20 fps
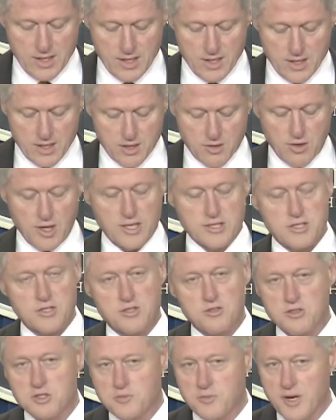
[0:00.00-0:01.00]
A
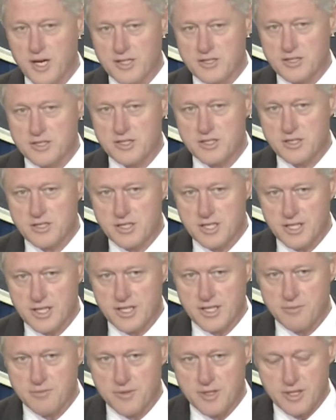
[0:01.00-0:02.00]
crisis response
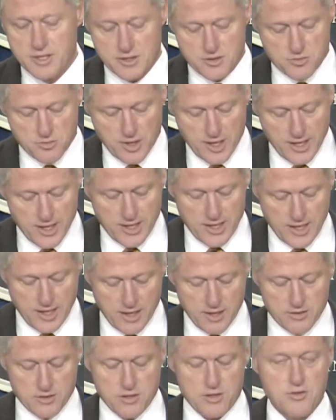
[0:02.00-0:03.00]
team is ready
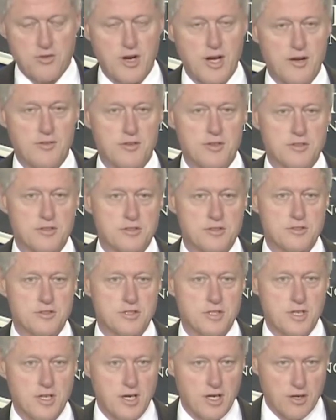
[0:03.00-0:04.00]
now to travel to
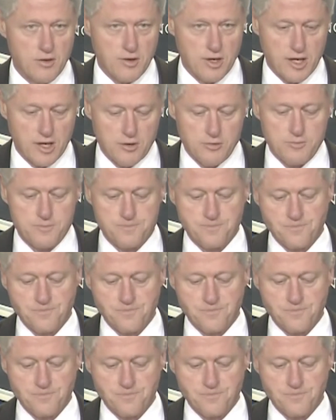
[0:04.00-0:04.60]
Colorado.